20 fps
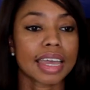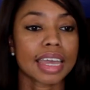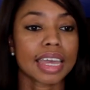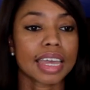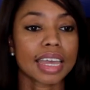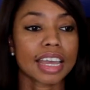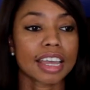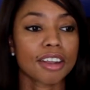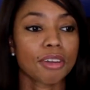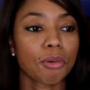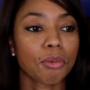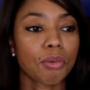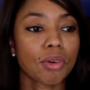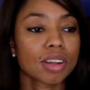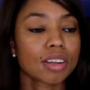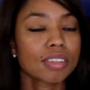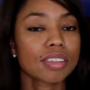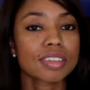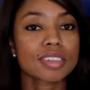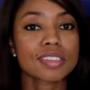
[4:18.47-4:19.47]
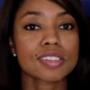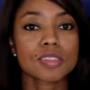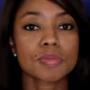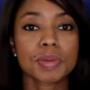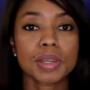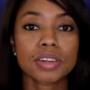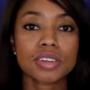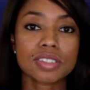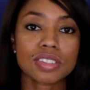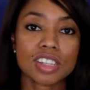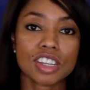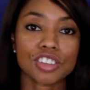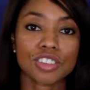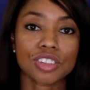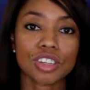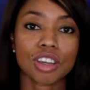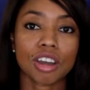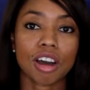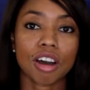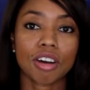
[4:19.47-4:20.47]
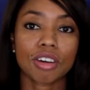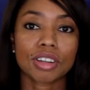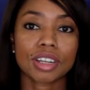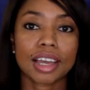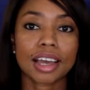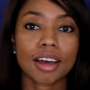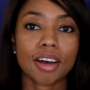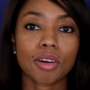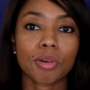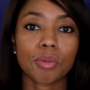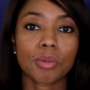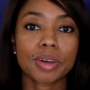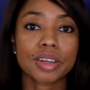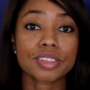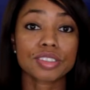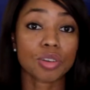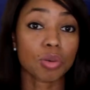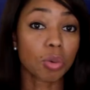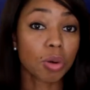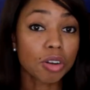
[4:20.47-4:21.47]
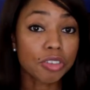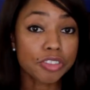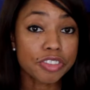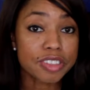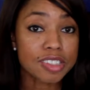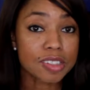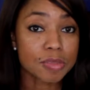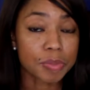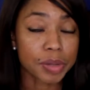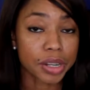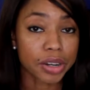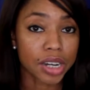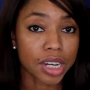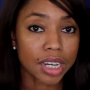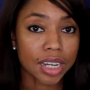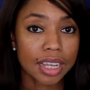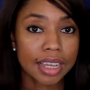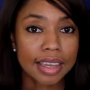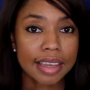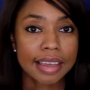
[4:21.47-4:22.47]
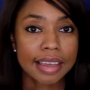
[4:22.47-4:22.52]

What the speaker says: and one of the spirits that she called out was an orphan spirit.